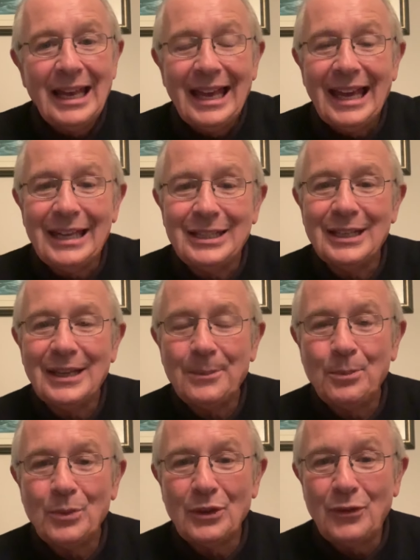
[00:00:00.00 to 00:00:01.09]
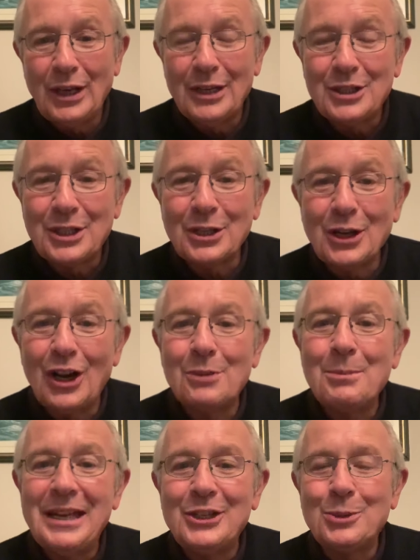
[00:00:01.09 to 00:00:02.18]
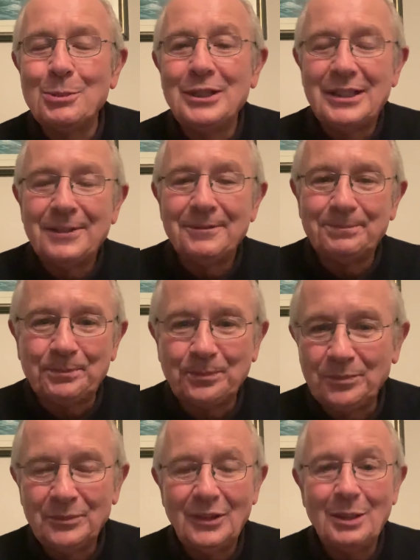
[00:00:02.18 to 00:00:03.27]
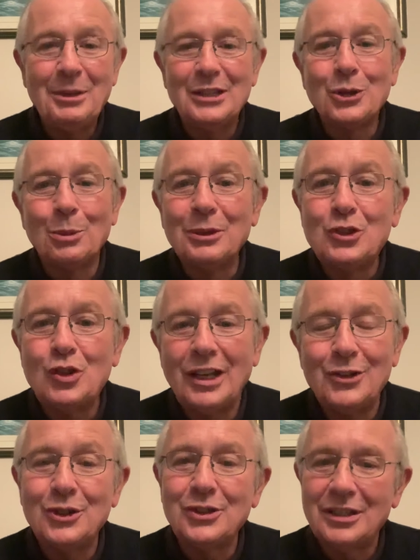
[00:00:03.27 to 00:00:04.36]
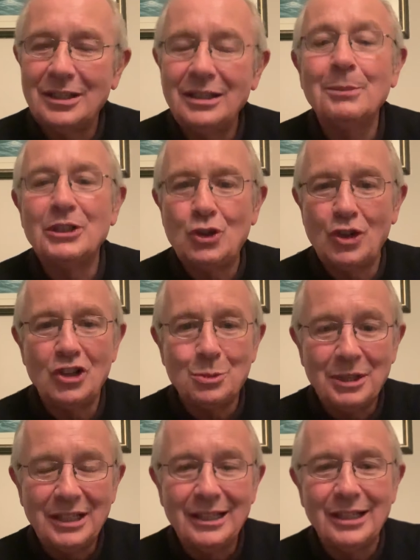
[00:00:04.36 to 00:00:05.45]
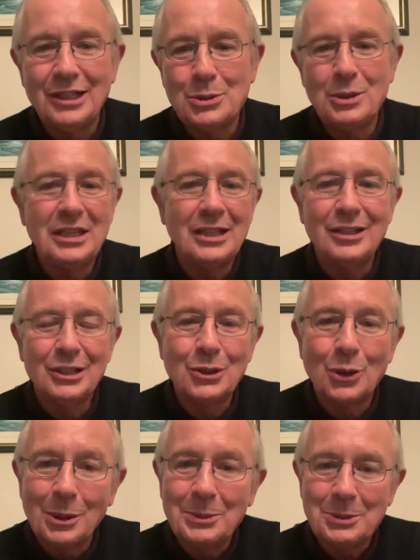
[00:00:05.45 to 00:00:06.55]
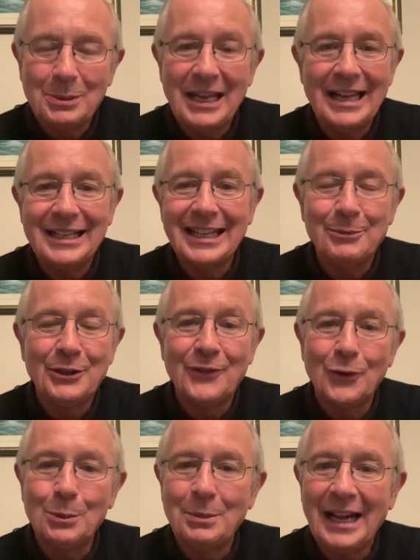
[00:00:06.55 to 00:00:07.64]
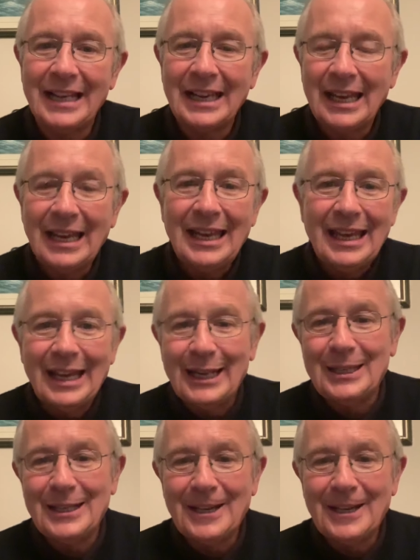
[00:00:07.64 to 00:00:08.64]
And in fairness, the Cork management, they made a couple of changes, and they might change them again this weekend, like Colm Spillane came in full back, and